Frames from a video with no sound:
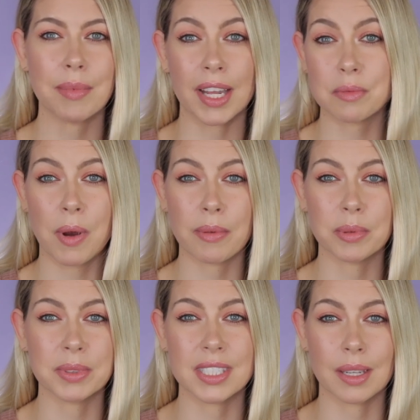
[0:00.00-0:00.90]
That's
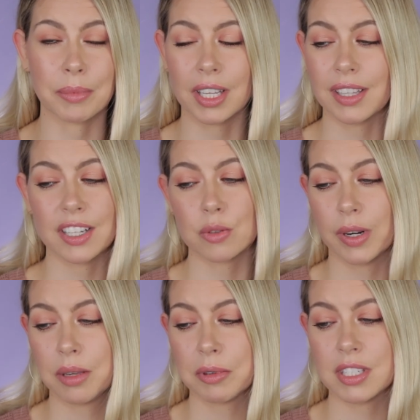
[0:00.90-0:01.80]
probably something like
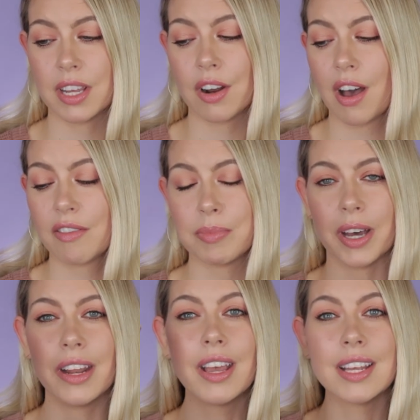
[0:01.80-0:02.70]
twenty percent off,
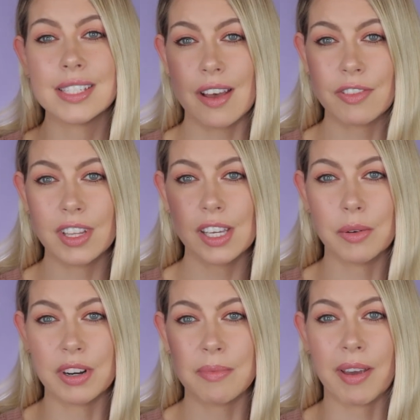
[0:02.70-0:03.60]
but definitely
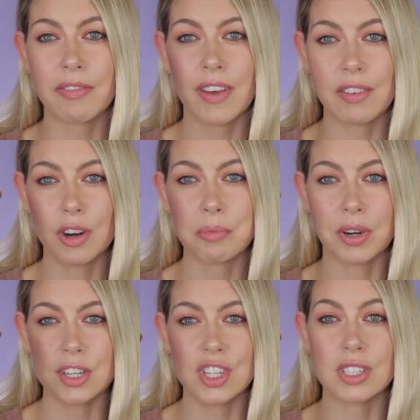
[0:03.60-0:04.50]
one of my favorite
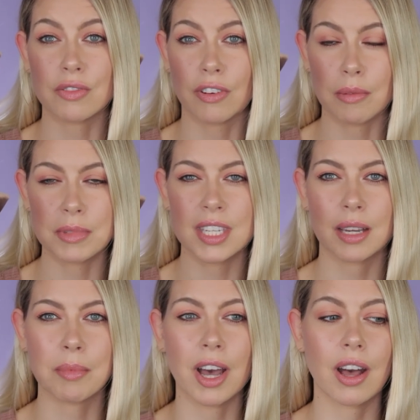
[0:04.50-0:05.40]
brushes from
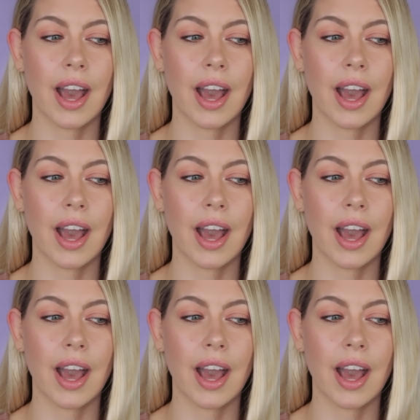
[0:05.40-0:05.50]
Sigma.